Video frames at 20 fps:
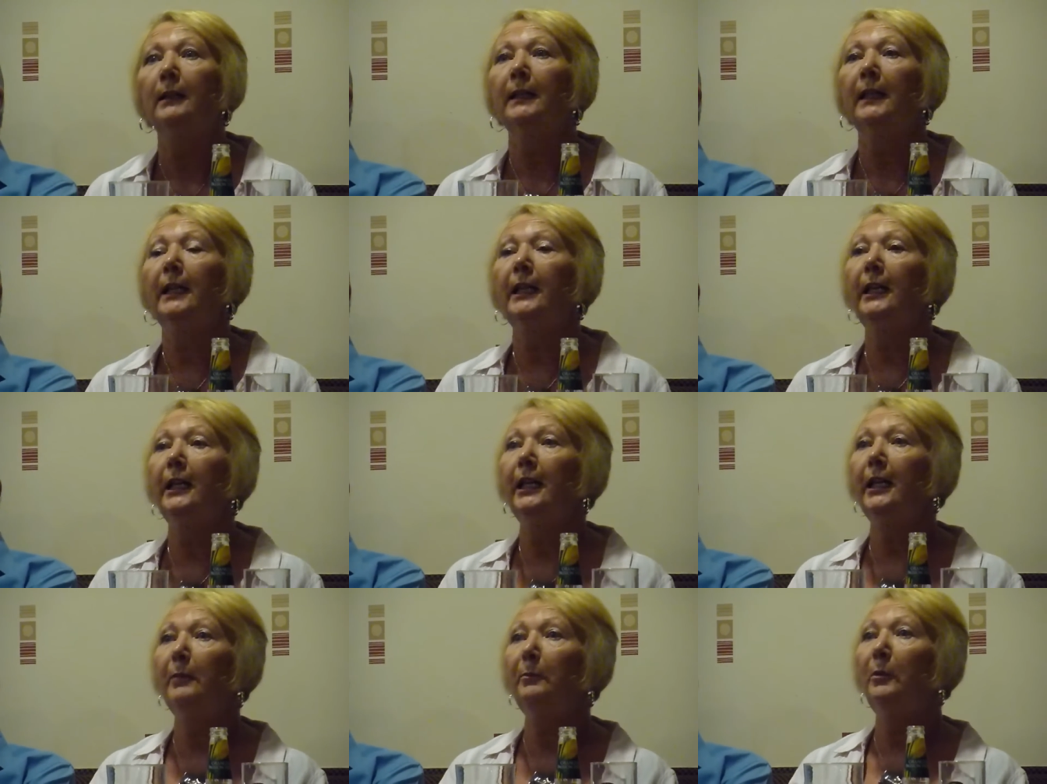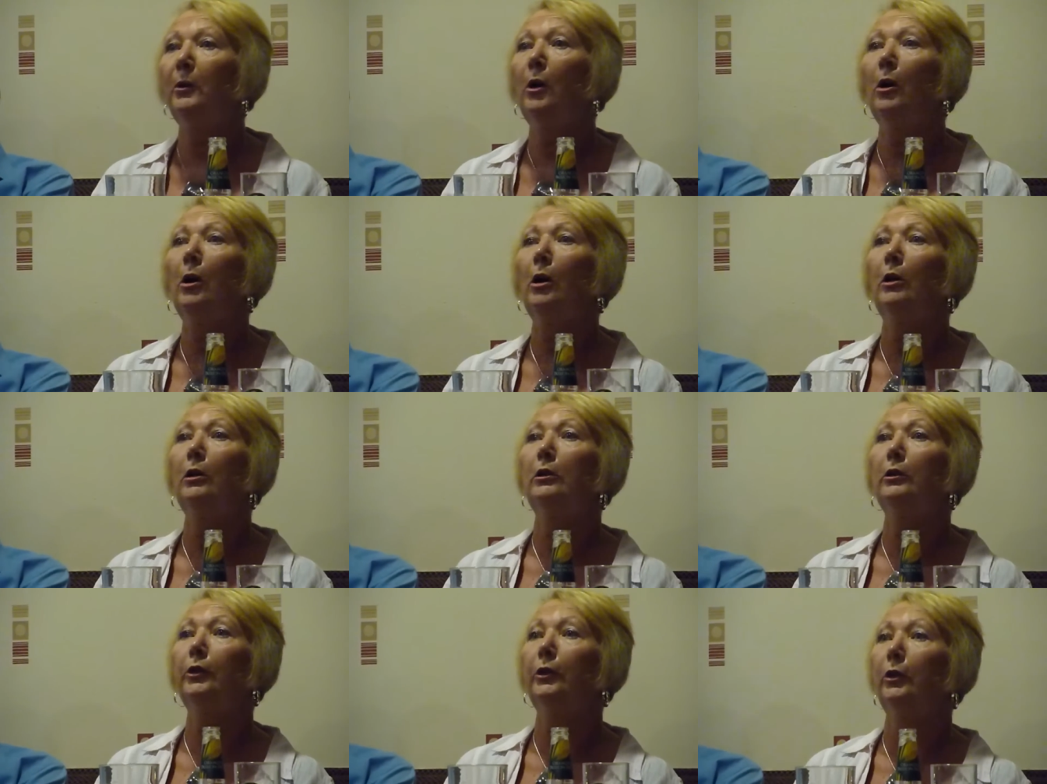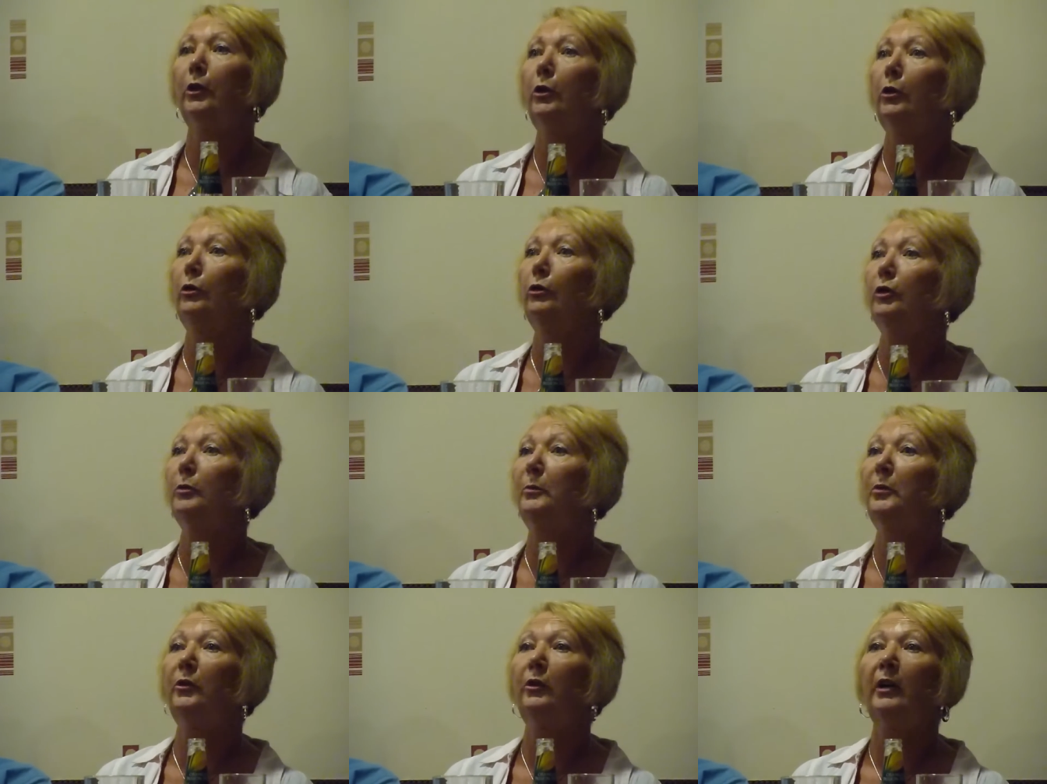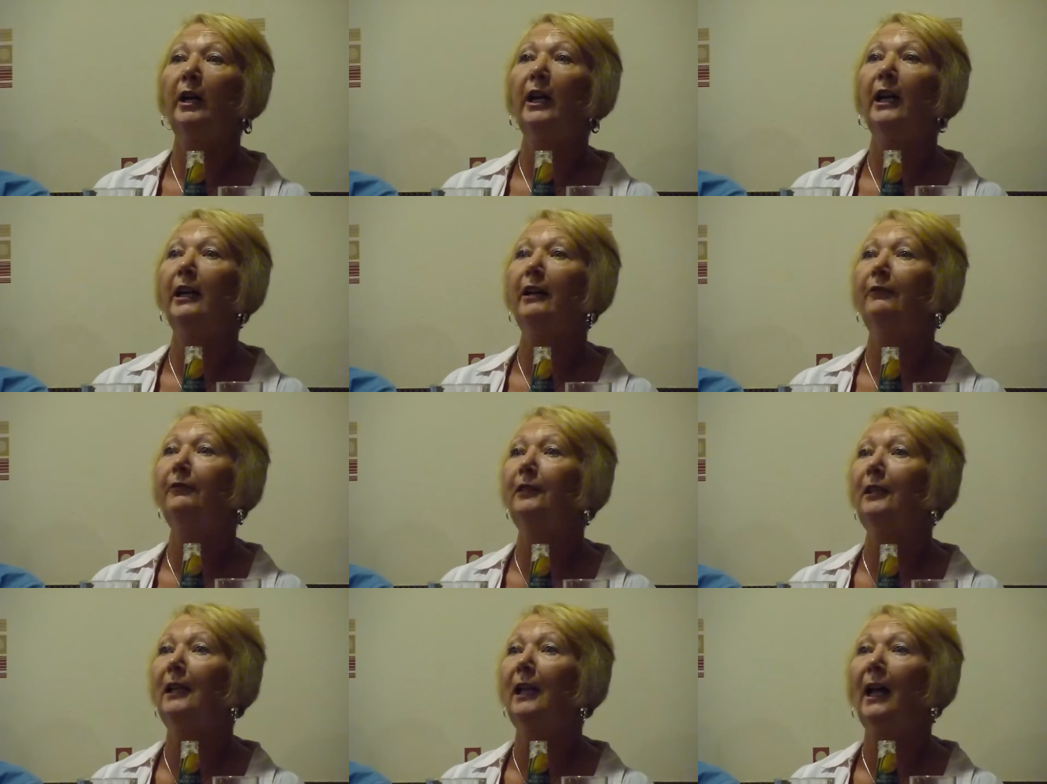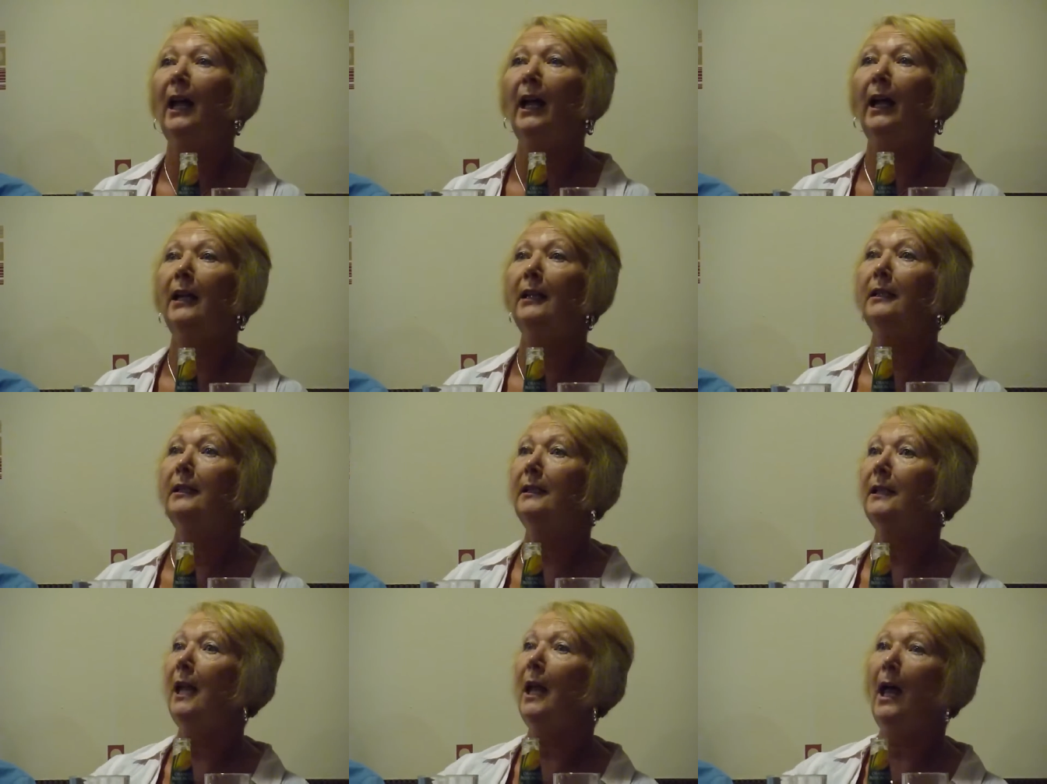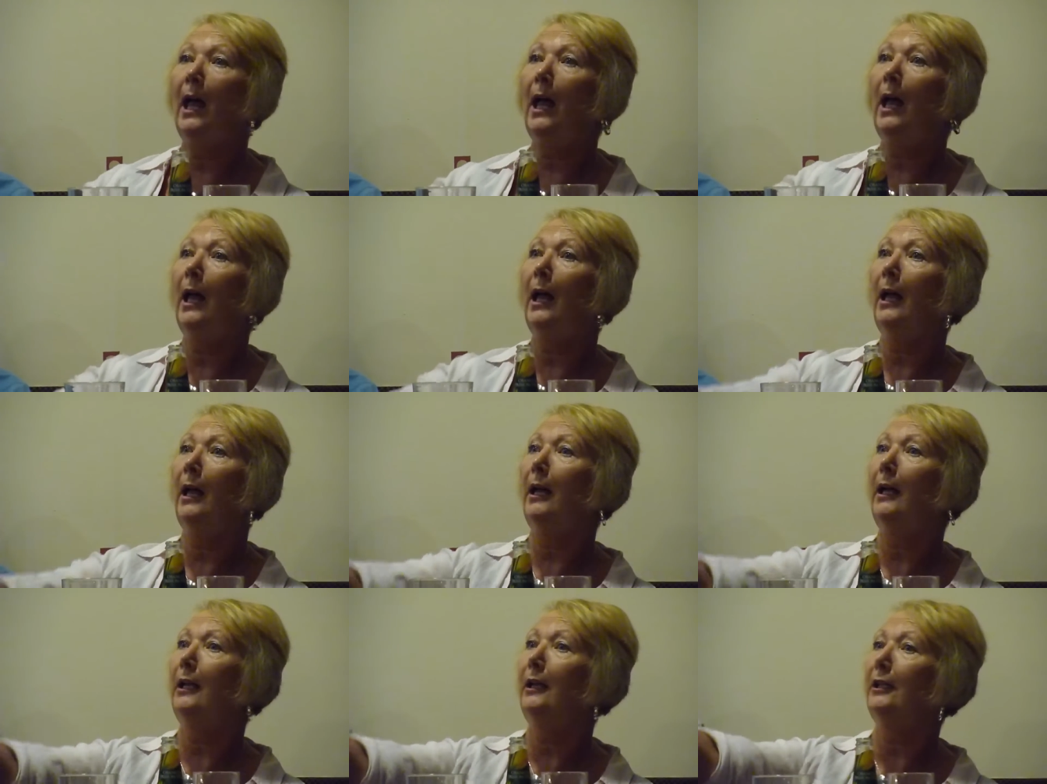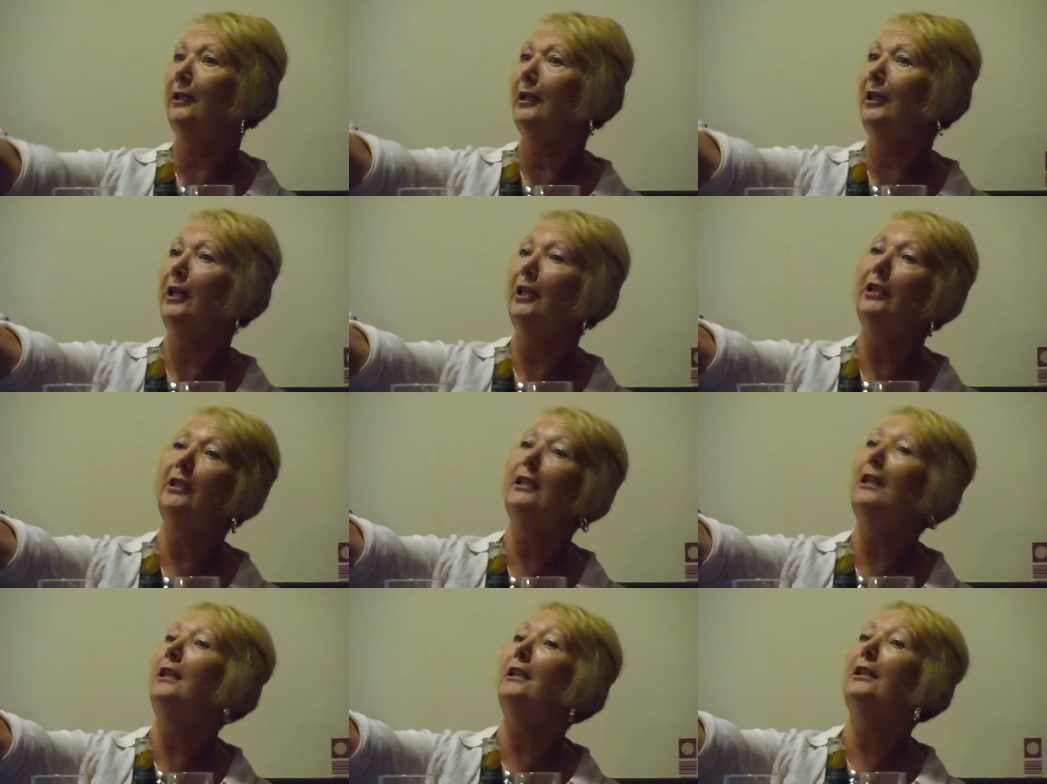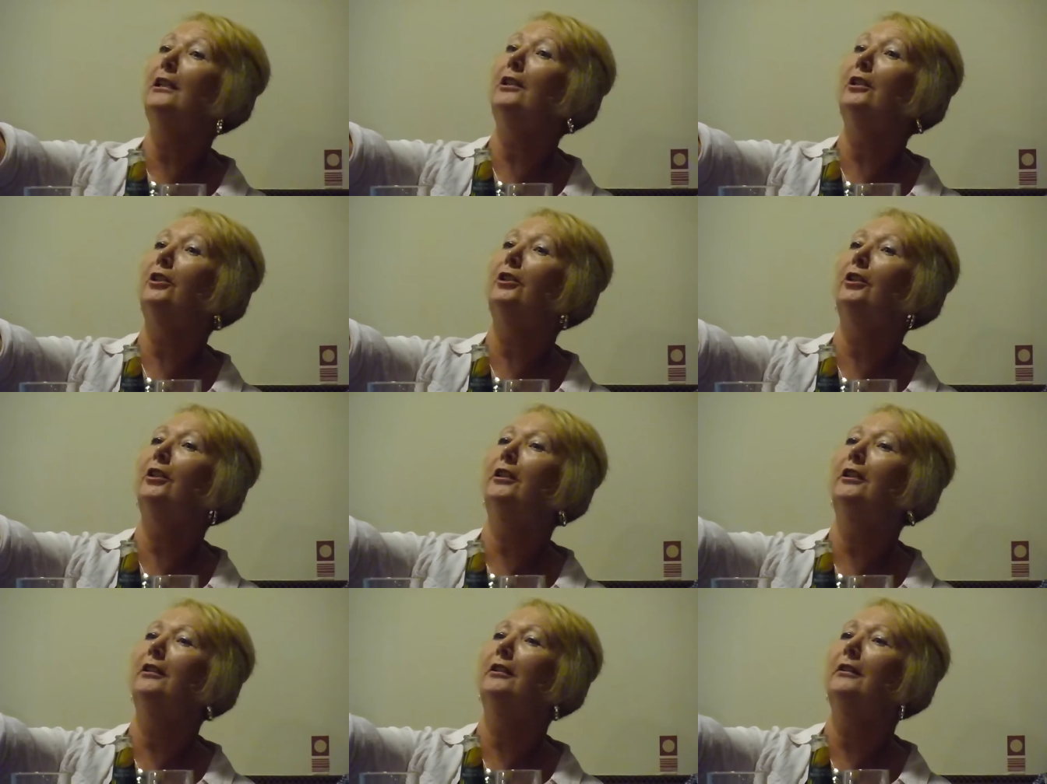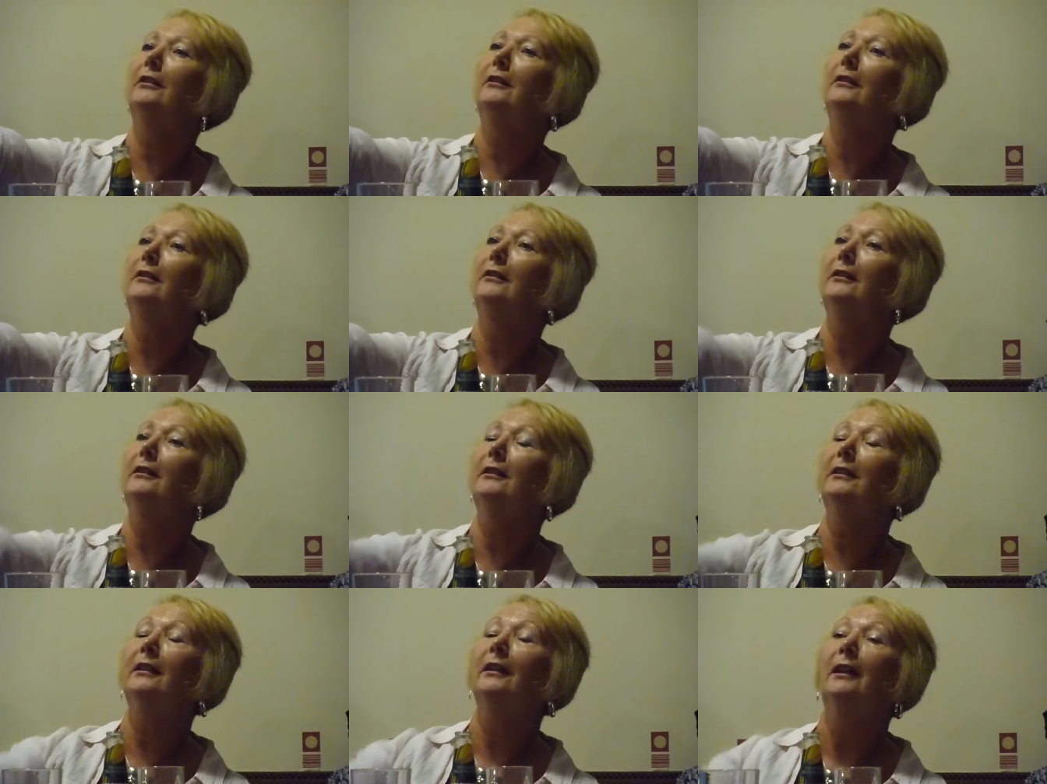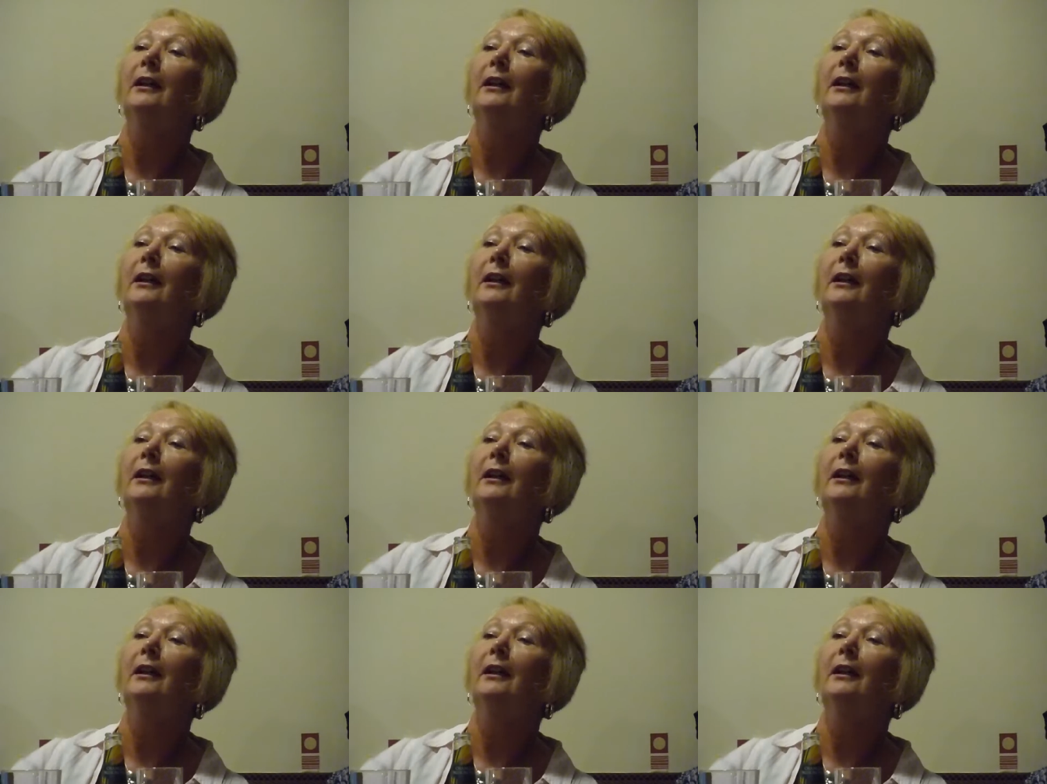Keep all those brave lads at a distance,